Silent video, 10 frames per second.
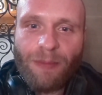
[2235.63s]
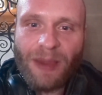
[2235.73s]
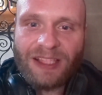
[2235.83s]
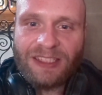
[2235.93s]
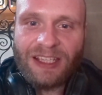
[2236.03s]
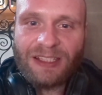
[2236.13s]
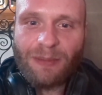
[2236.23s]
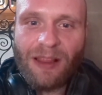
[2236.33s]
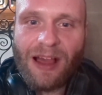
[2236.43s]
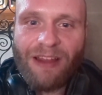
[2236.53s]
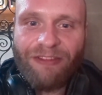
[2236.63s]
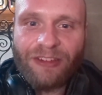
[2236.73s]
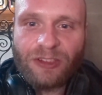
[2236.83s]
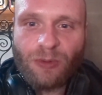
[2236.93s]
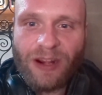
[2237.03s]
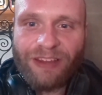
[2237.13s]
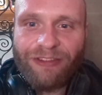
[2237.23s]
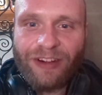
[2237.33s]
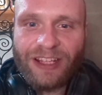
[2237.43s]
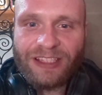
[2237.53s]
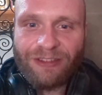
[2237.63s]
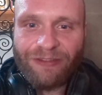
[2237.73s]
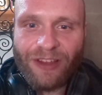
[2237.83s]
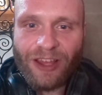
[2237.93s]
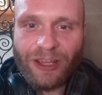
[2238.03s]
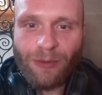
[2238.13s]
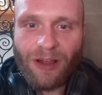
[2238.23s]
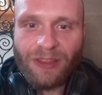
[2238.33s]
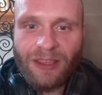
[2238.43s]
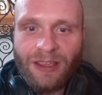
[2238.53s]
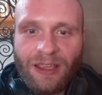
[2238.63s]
the best years of my life, from 23 to 31,